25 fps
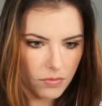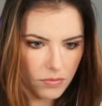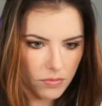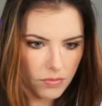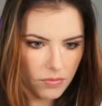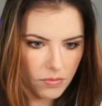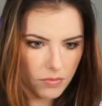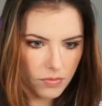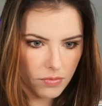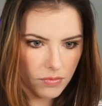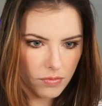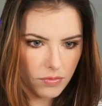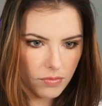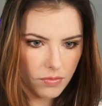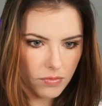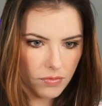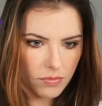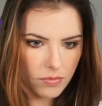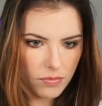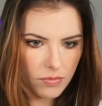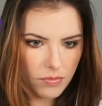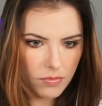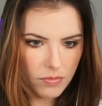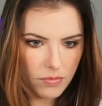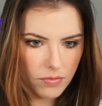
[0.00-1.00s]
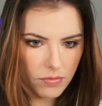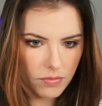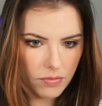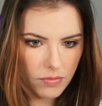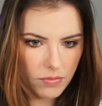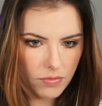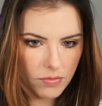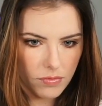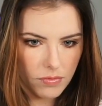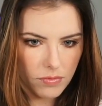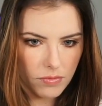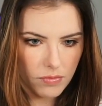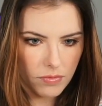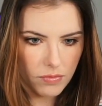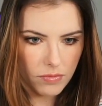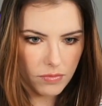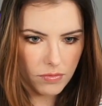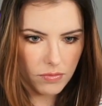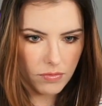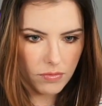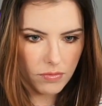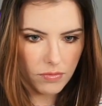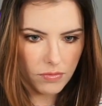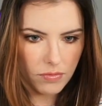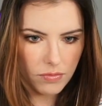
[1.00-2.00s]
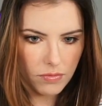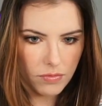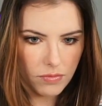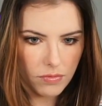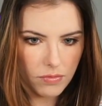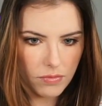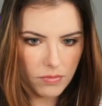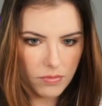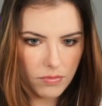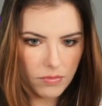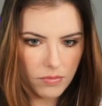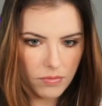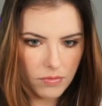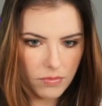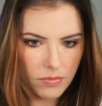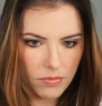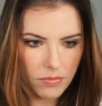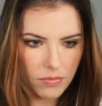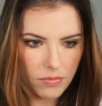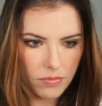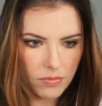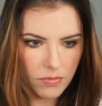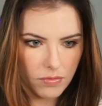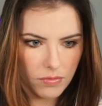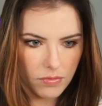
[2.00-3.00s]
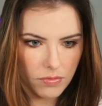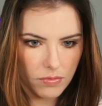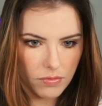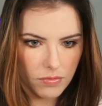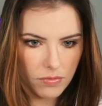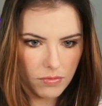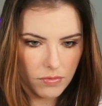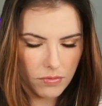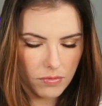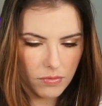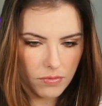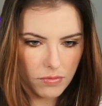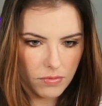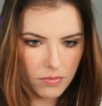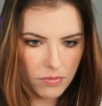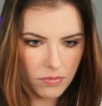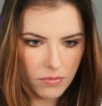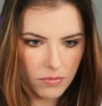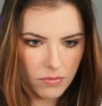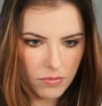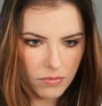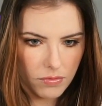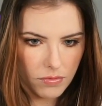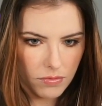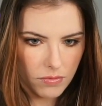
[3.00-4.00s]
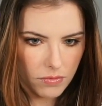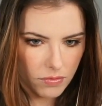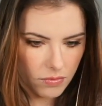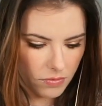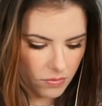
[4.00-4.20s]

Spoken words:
Nobody speaks.